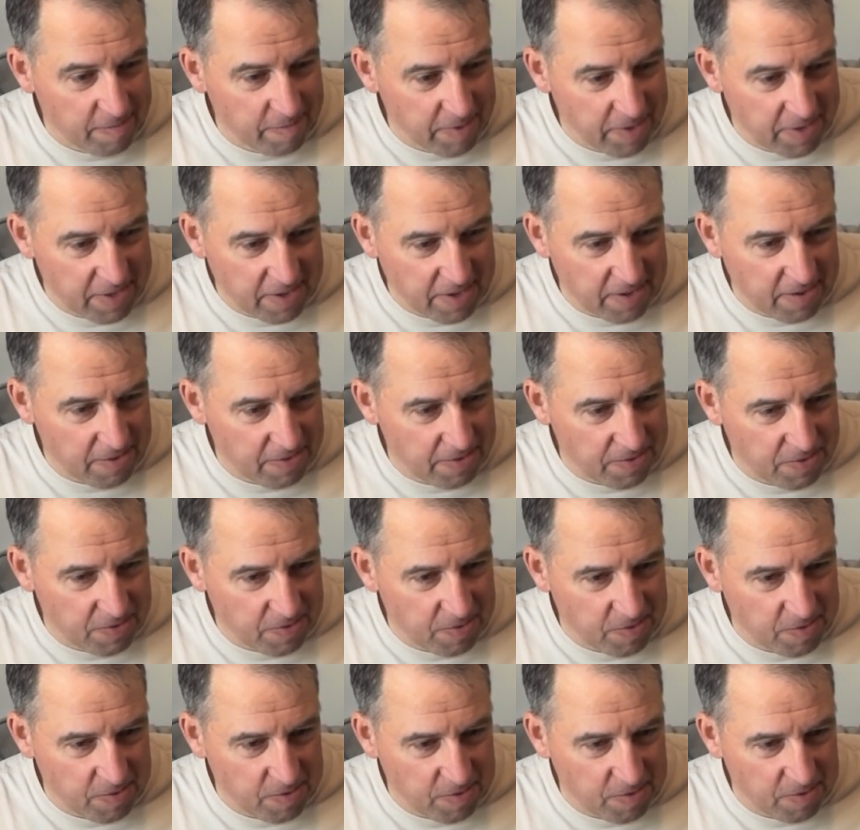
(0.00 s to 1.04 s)
because
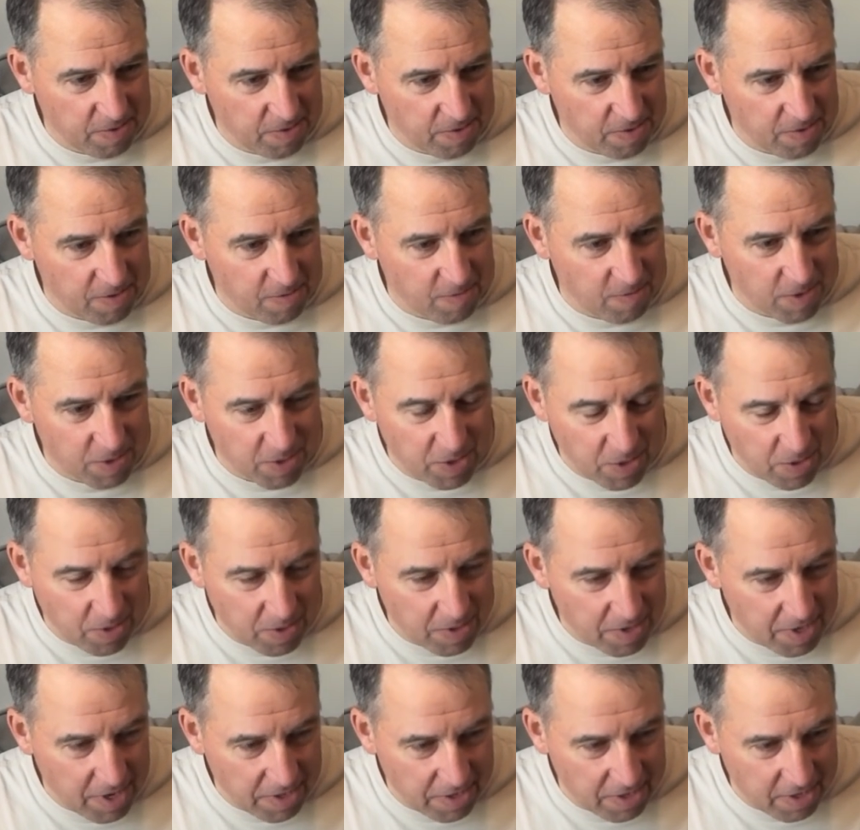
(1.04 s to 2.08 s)
the
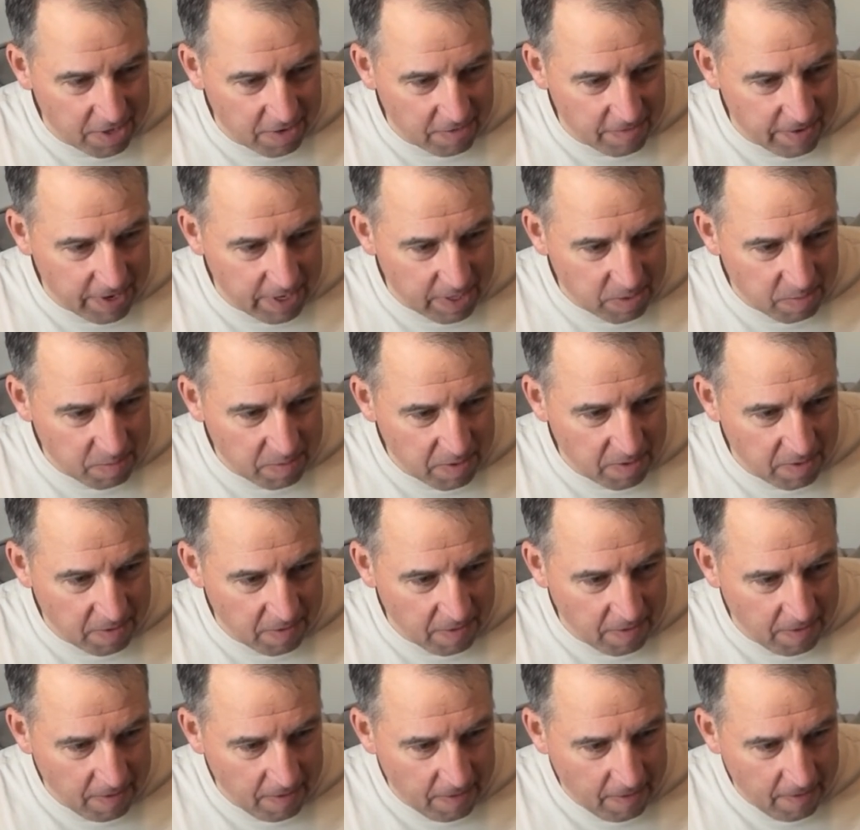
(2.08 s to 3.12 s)
return on the investment
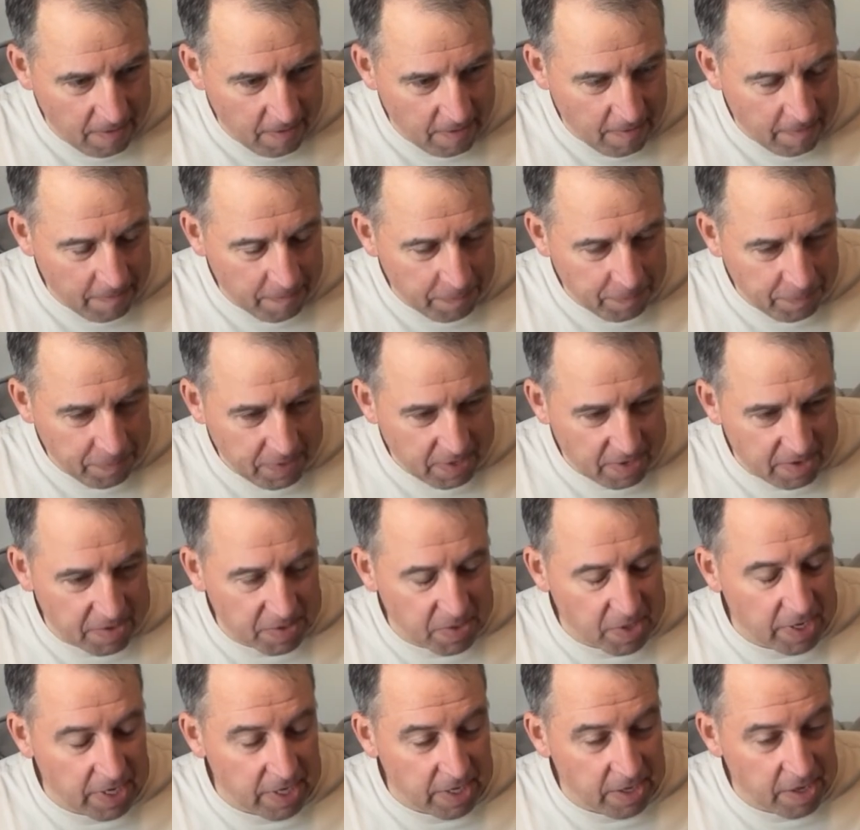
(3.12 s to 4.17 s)
is
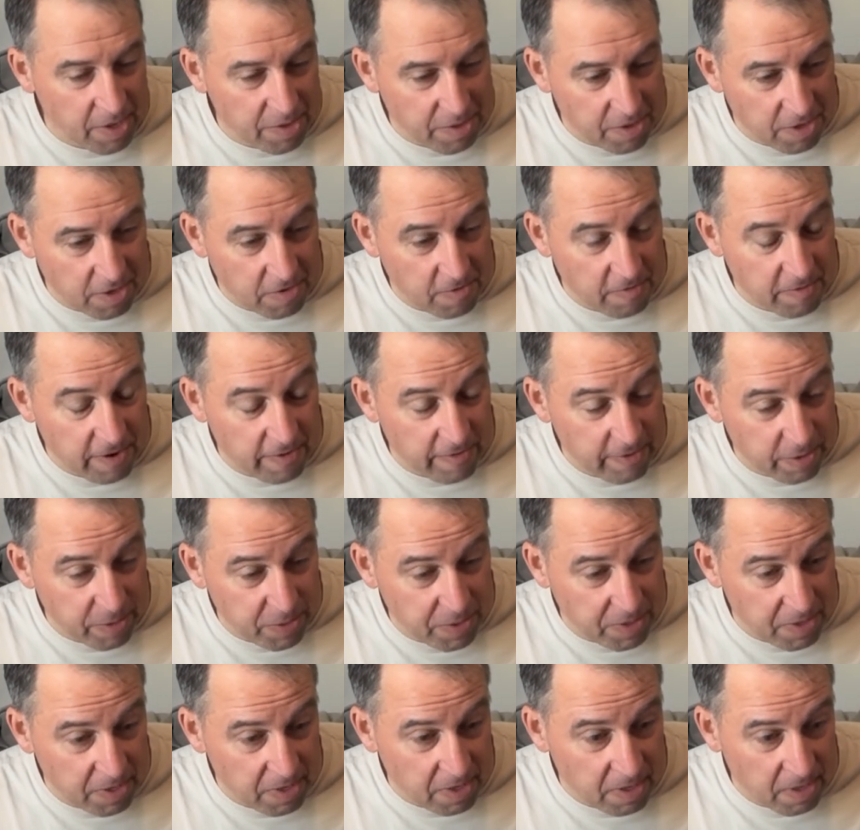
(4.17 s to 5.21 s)
like nothing you've ever
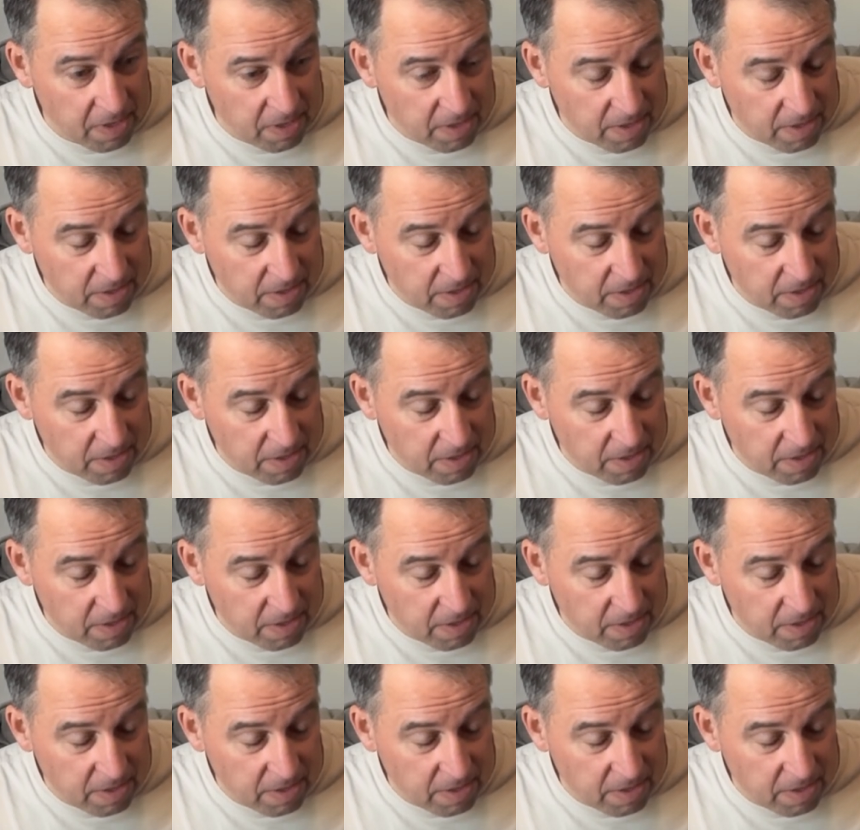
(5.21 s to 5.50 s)
seen.